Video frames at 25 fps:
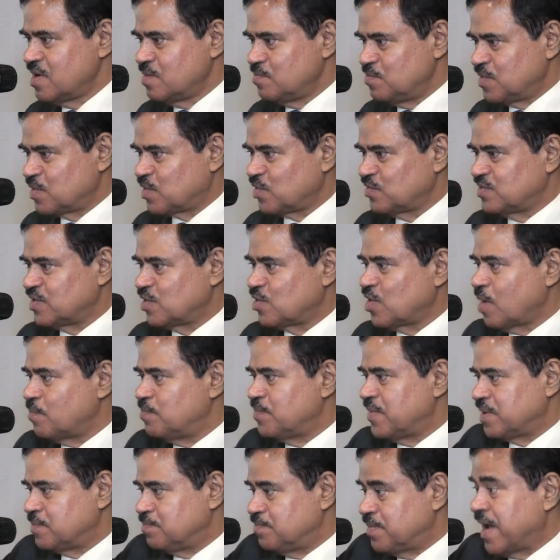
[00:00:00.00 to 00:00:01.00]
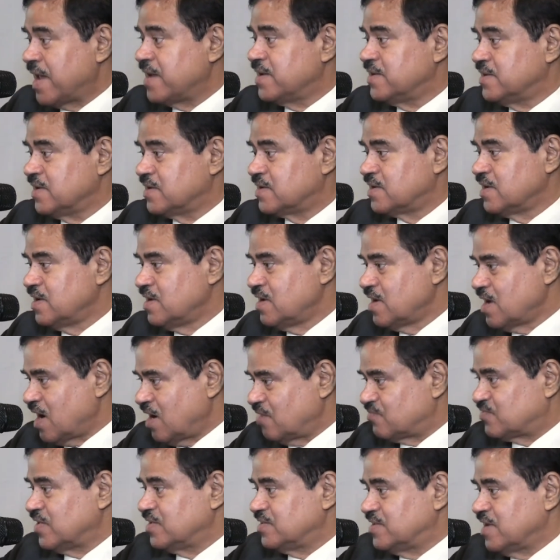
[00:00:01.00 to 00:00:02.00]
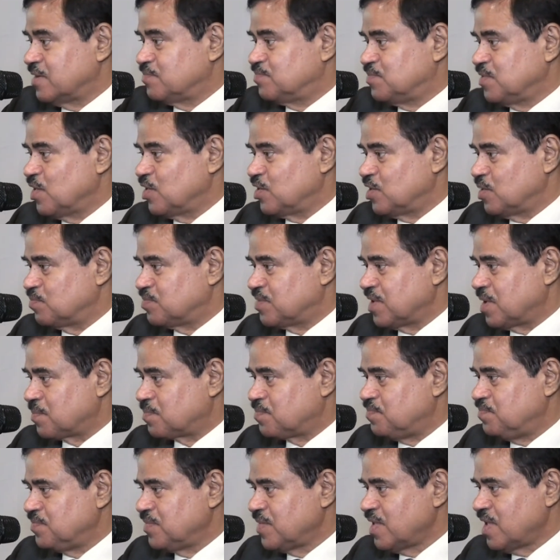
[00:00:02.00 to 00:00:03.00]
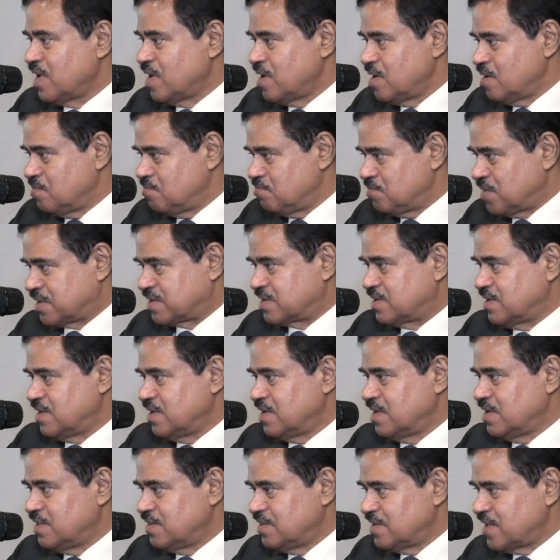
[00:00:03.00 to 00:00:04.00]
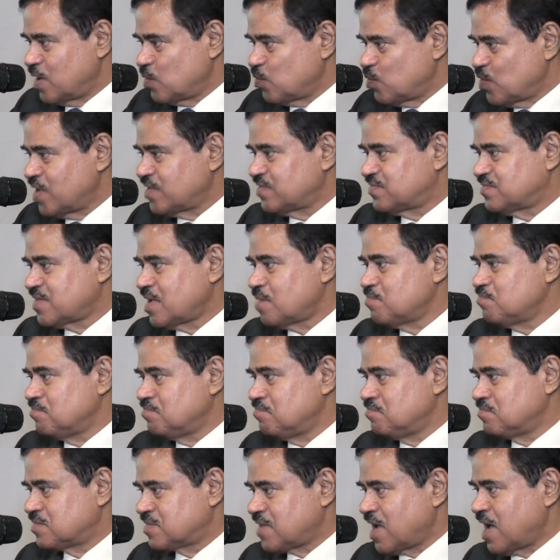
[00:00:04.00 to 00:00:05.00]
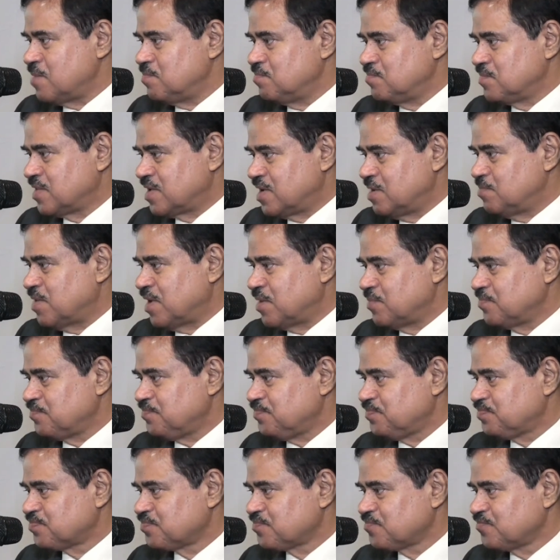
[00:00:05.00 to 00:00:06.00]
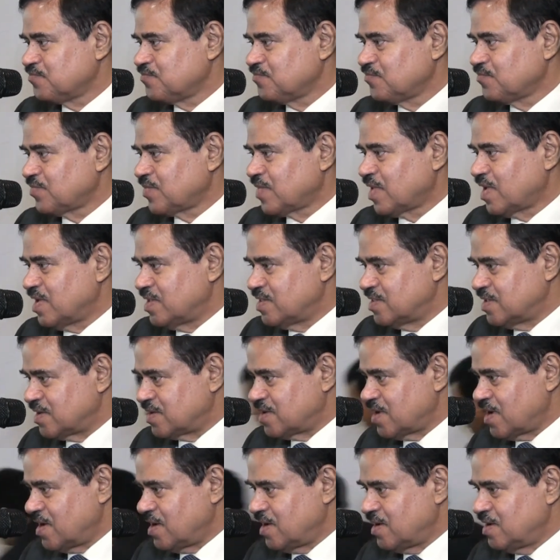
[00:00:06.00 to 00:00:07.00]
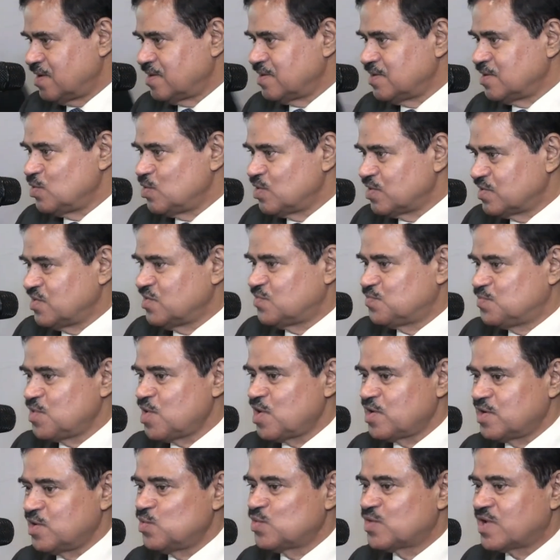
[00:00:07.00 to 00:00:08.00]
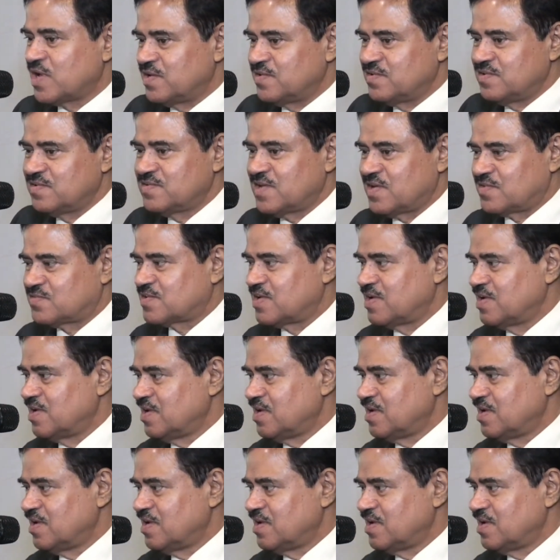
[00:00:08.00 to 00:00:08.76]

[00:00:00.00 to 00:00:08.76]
because the government banned it after that period of time. But there was some time given that during this period you can just